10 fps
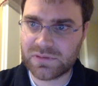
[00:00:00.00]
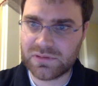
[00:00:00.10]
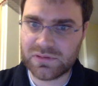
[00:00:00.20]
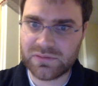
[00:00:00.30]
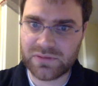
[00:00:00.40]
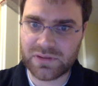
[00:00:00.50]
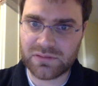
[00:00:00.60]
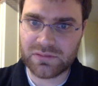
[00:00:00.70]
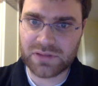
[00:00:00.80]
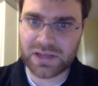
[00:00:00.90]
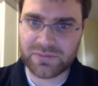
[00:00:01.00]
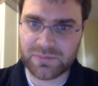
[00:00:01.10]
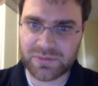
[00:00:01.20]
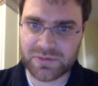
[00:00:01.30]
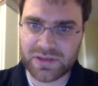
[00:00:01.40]
I look at it from
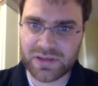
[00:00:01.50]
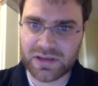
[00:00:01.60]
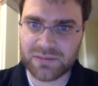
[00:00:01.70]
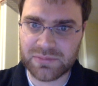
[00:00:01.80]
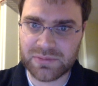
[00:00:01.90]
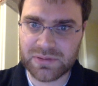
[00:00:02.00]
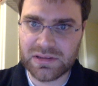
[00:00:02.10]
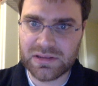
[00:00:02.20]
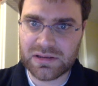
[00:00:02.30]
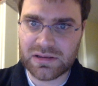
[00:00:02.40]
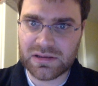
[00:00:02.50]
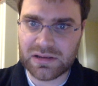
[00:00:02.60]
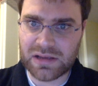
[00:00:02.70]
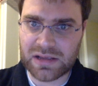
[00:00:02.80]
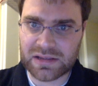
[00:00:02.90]
the top,
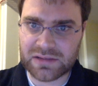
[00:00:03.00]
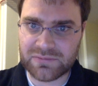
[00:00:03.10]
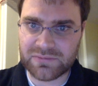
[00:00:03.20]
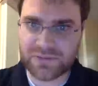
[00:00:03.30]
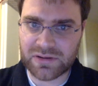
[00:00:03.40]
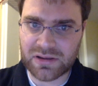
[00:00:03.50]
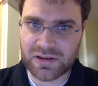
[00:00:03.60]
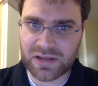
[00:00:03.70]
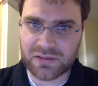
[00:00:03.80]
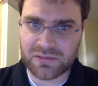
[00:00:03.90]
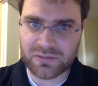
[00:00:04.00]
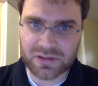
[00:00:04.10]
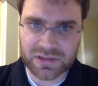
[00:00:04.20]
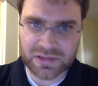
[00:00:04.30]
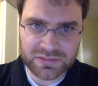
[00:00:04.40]
I can figure out how
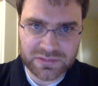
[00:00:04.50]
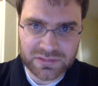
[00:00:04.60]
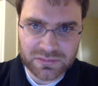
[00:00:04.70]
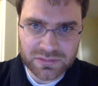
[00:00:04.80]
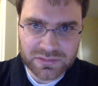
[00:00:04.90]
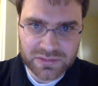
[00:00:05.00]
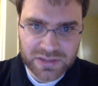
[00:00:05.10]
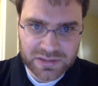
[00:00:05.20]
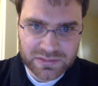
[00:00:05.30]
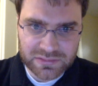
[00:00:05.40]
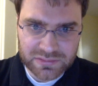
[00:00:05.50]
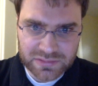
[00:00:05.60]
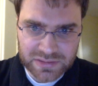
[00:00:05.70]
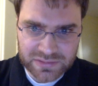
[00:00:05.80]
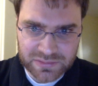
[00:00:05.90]
long it is. It looks like
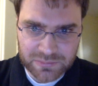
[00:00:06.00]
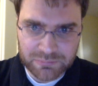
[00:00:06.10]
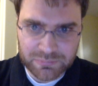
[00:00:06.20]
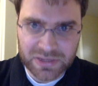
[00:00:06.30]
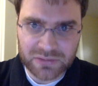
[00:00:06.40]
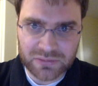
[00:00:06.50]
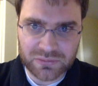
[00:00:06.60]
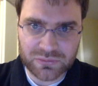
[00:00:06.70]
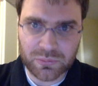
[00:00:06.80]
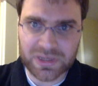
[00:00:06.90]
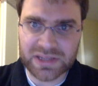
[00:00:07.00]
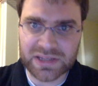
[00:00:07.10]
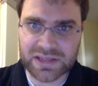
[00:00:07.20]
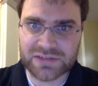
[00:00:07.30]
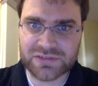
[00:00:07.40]
it's about 20
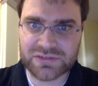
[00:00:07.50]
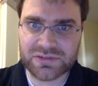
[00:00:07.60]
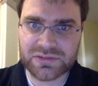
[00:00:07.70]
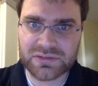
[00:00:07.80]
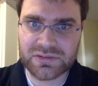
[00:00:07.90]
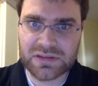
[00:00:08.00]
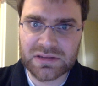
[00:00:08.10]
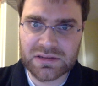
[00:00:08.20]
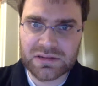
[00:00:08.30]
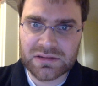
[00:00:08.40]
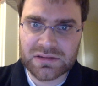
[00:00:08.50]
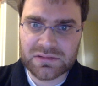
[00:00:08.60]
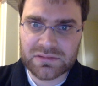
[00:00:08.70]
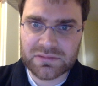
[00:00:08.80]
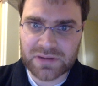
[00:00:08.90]
inches.
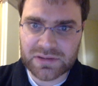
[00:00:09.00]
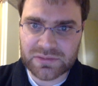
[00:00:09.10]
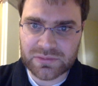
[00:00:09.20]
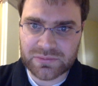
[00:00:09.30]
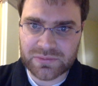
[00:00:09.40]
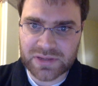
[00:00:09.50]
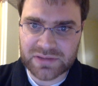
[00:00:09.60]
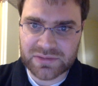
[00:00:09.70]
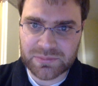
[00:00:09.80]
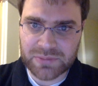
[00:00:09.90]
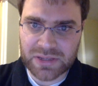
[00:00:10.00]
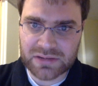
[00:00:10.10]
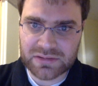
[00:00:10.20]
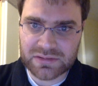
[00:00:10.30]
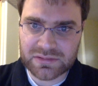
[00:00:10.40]
Right? So if I
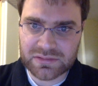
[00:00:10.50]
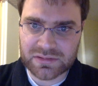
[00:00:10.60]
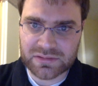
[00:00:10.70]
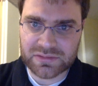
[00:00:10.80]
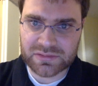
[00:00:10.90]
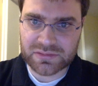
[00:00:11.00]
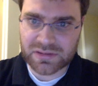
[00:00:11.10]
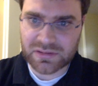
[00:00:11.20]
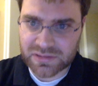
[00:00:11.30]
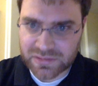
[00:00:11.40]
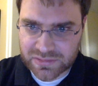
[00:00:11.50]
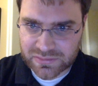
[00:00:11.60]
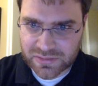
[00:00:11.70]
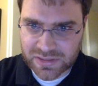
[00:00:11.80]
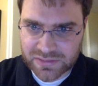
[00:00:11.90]
inspect, I just click on any of
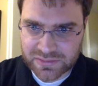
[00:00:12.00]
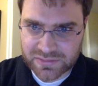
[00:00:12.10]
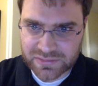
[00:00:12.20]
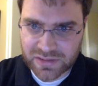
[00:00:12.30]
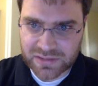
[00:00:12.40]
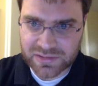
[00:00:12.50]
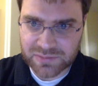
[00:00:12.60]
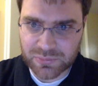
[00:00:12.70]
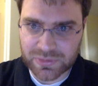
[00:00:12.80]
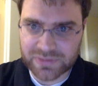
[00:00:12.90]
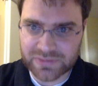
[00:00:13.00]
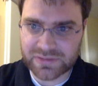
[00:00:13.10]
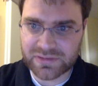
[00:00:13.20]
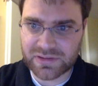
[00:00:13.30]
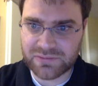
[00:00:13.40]
these lines, it's
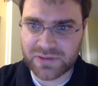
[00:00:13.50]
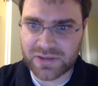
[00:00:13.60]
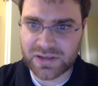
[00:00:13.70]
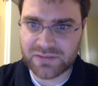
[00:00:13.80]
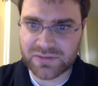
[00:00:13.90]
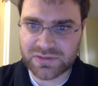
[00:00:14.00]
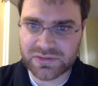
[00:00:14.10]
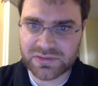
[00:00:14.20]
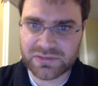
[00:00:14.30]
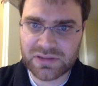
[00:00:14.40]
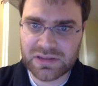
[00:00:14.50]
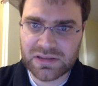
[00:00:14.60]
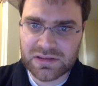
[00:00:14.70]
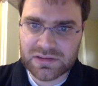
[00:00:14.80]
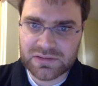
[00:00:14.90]
19.685 inches.
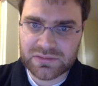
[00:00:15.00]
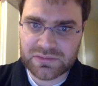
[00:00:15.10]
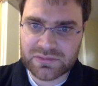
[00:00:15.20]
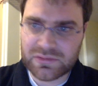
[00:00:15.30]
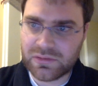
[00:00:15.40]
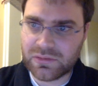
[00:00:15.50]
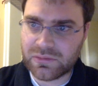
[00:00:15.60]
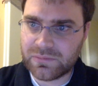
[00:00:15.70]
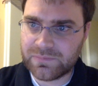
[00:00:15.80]
So